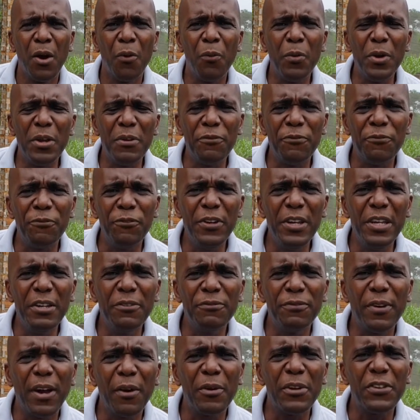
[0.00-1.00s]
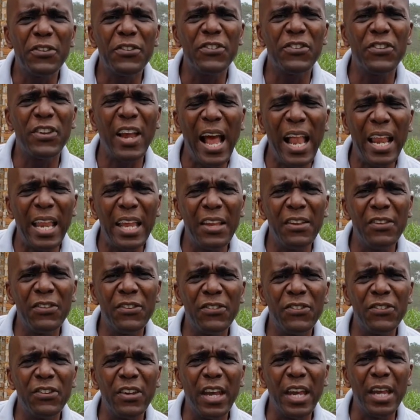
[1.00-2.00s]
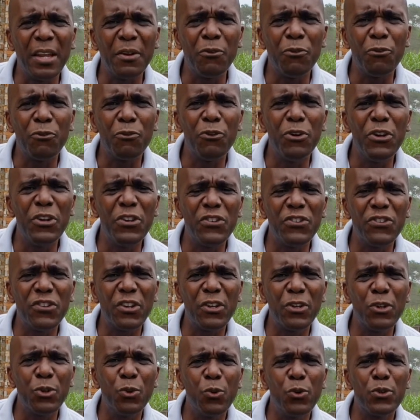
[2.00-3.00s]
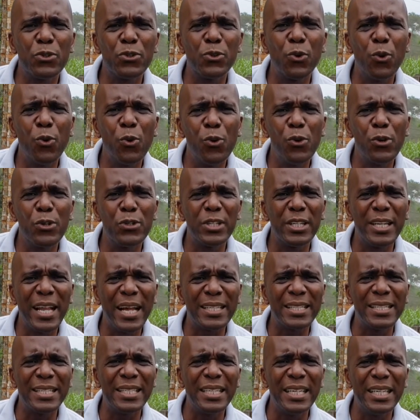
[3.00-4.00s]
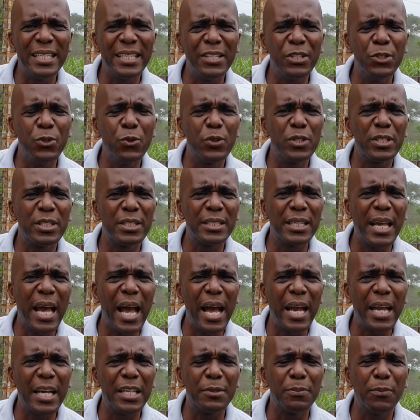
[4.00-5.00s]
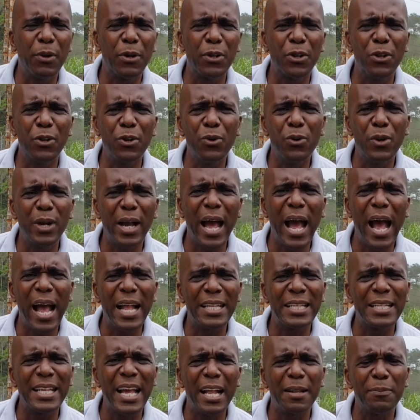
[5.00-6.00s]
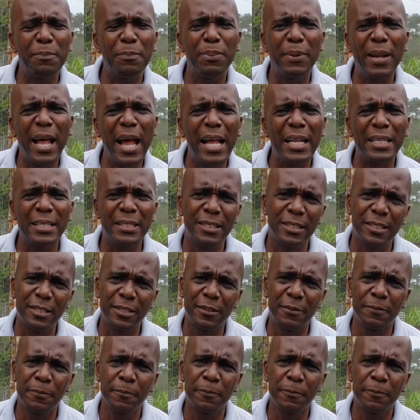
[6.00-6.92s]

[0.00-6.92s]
We feel very challenged in reaching those goals, in attaining those targets. But look at that plant.